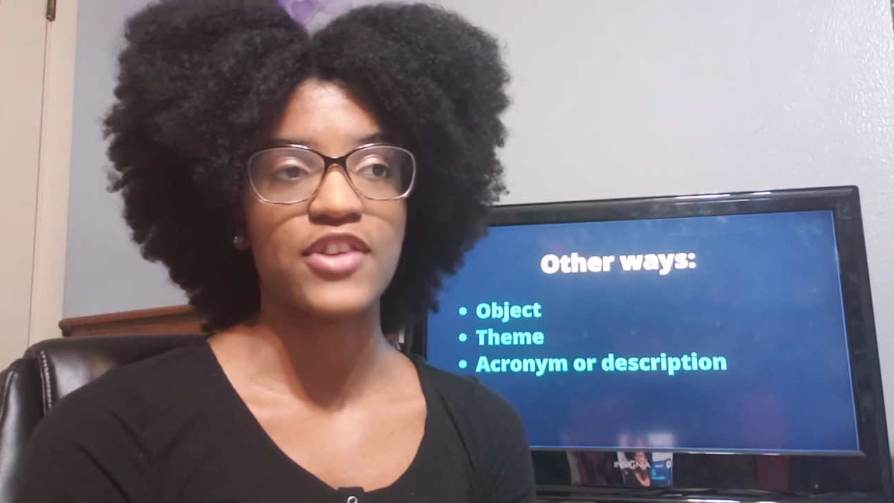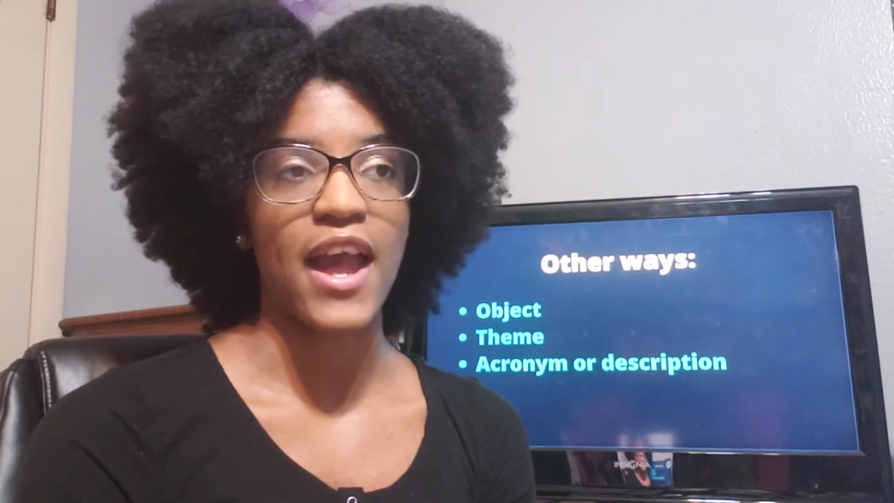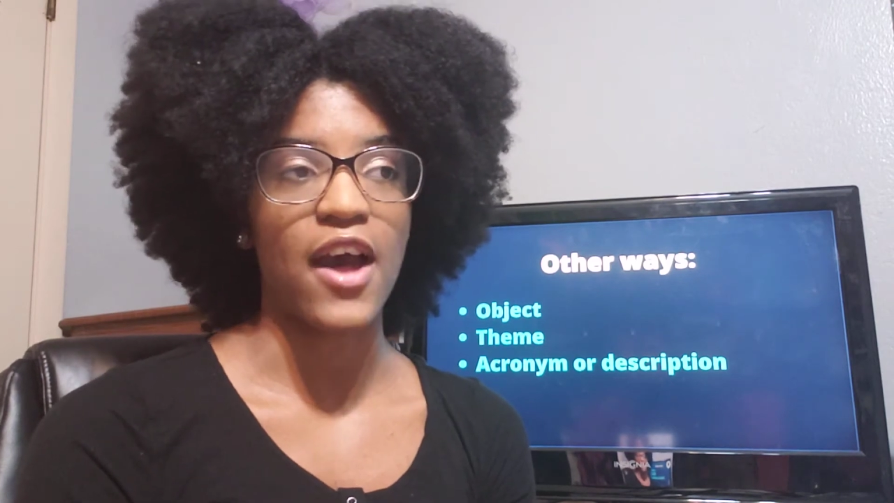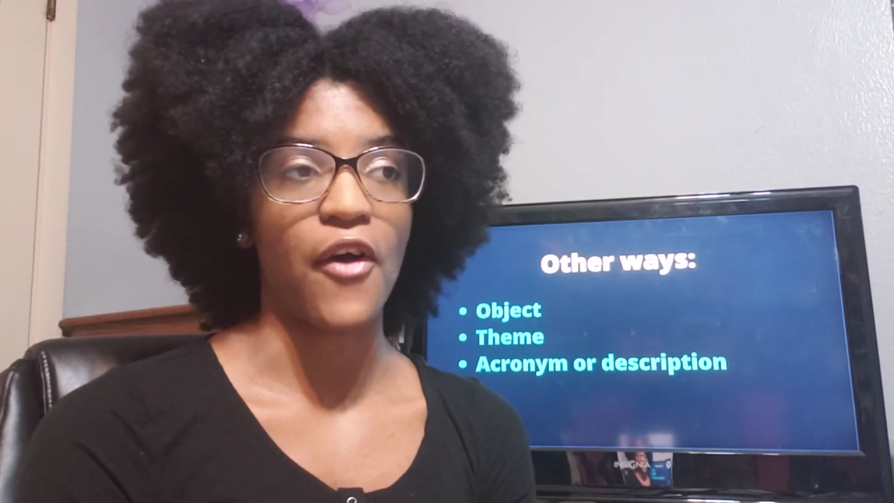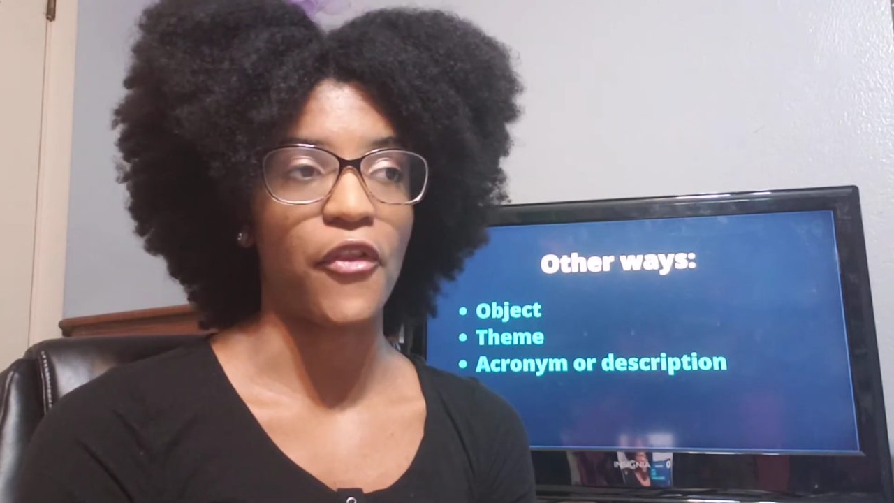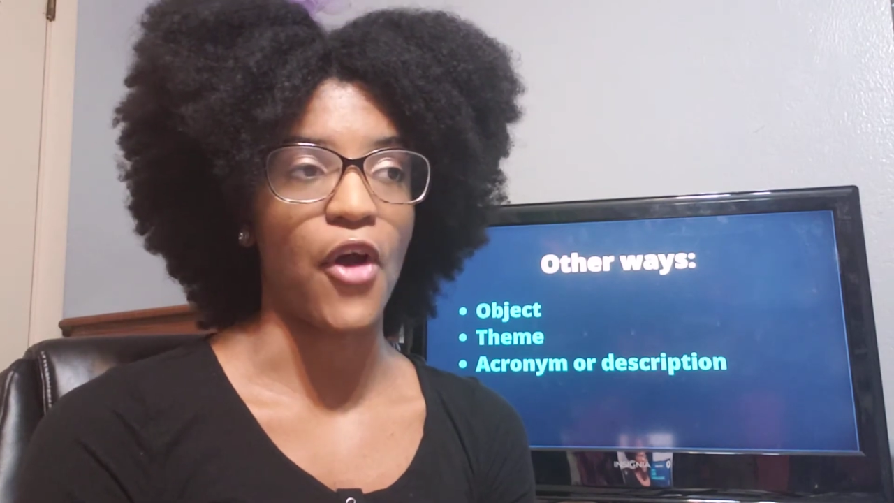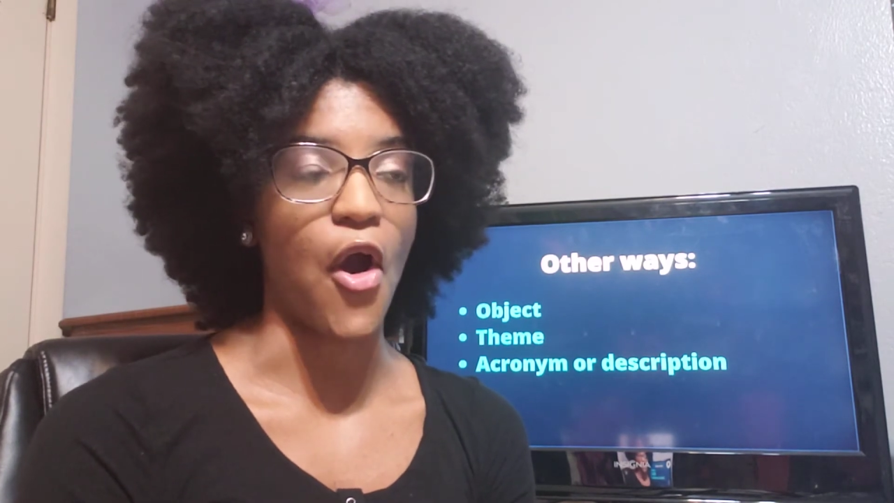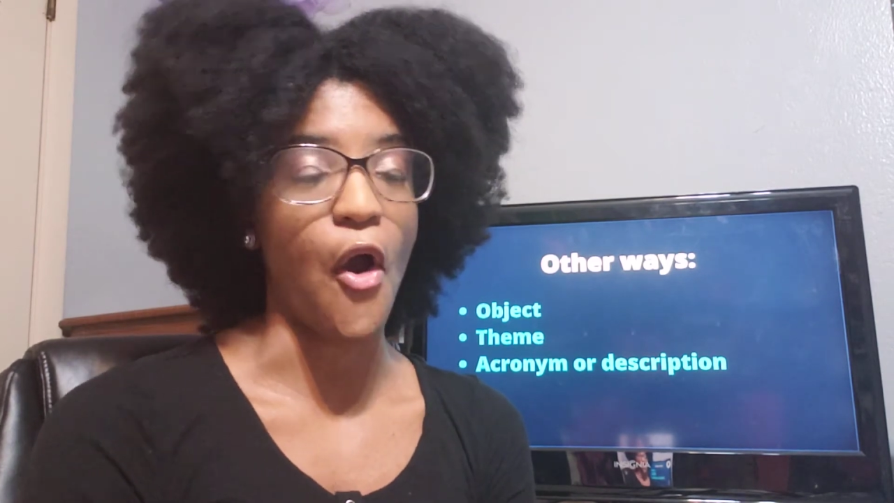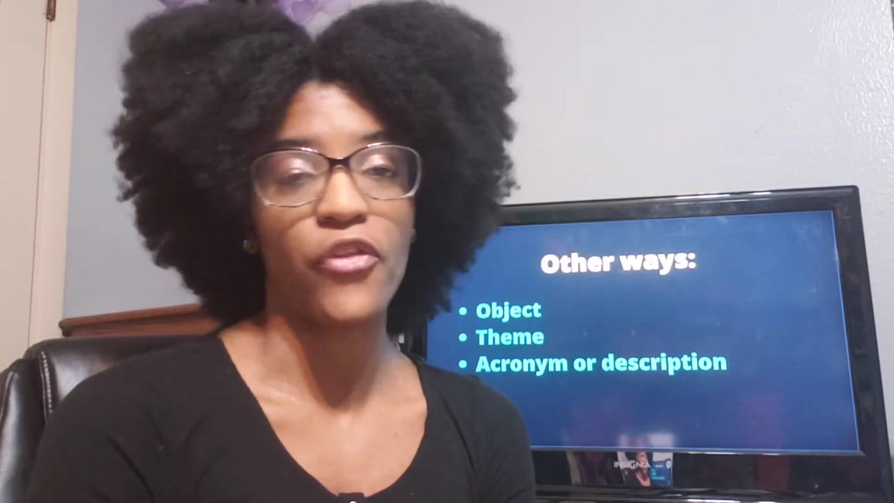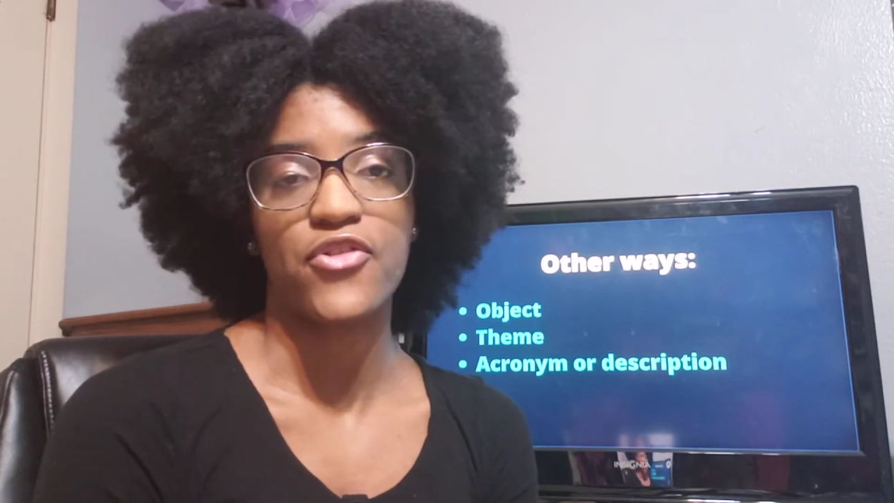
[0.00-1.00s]
how the
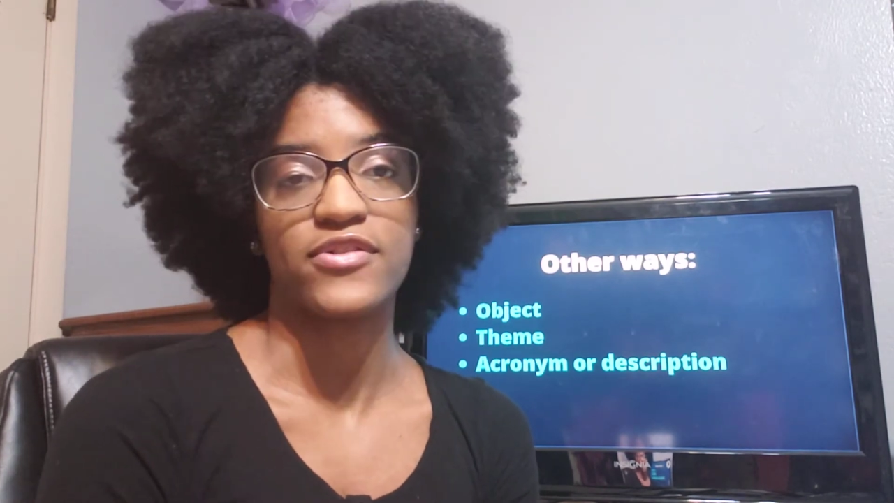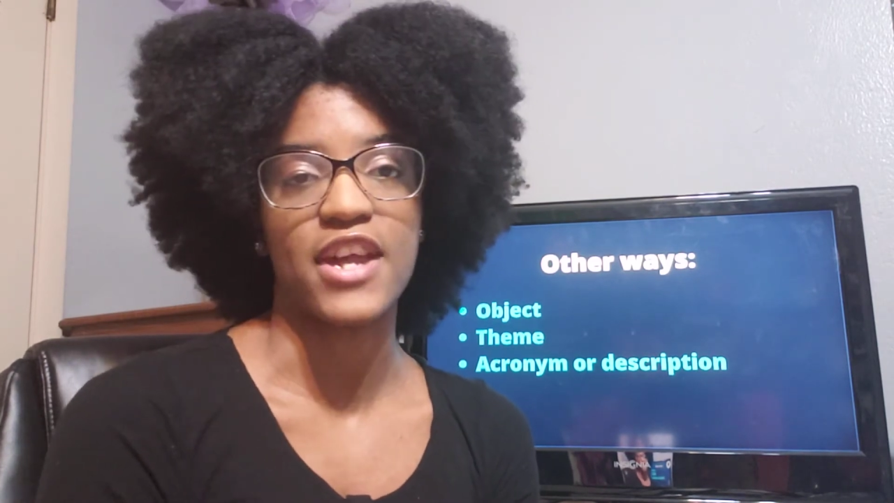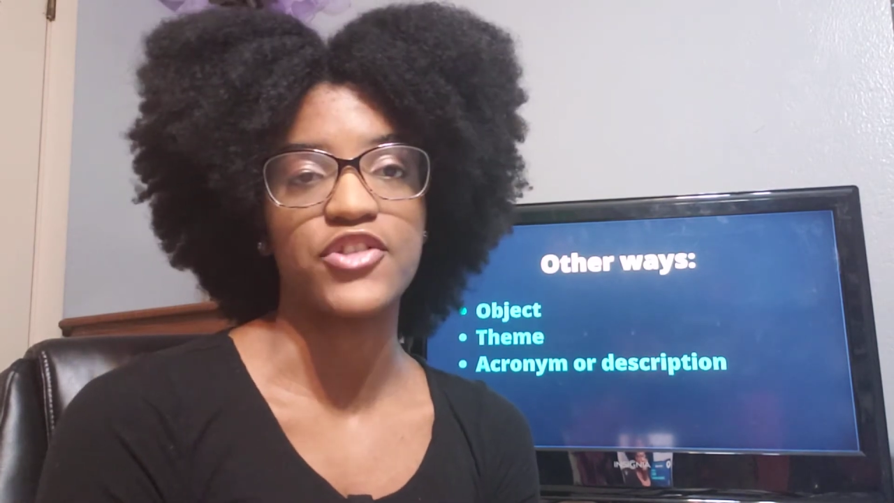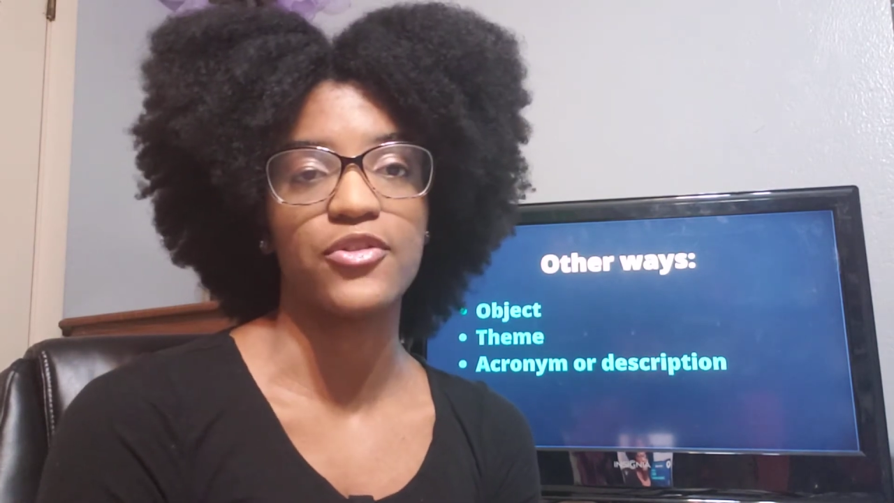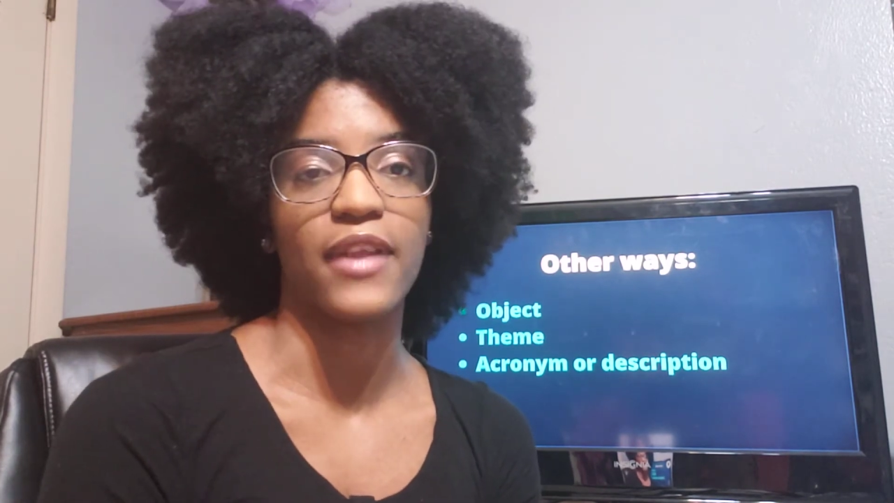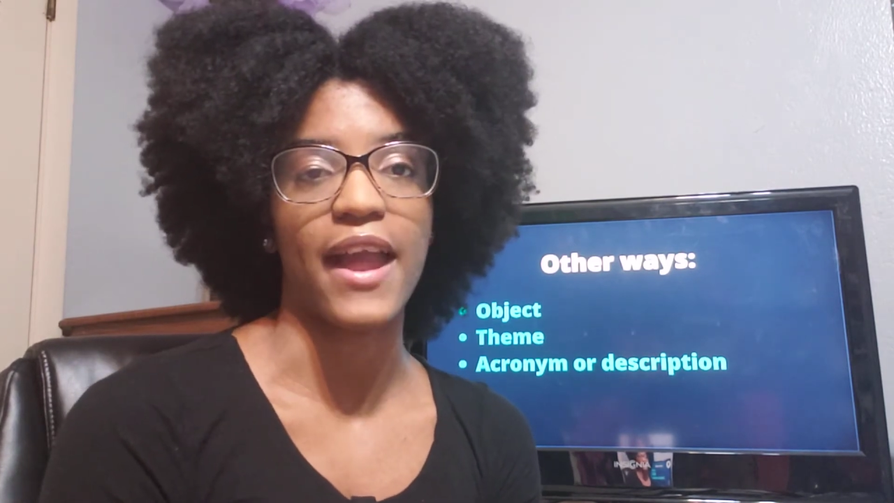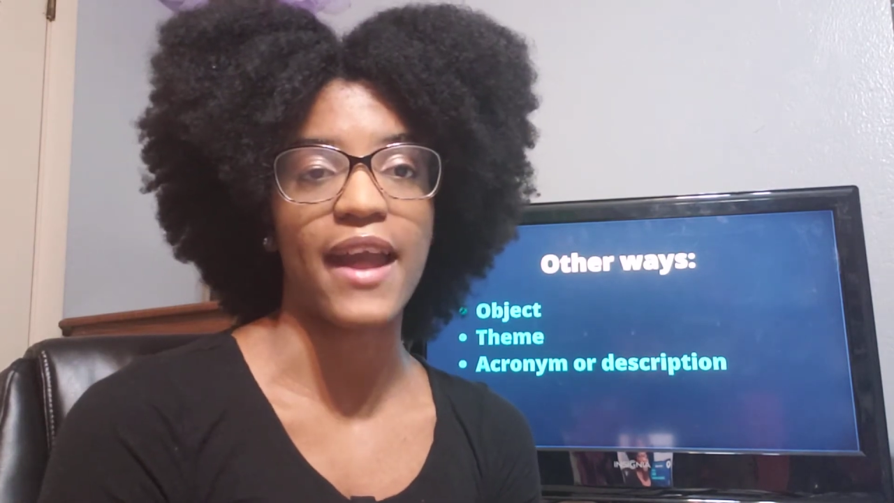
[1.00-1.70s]
authors that you like,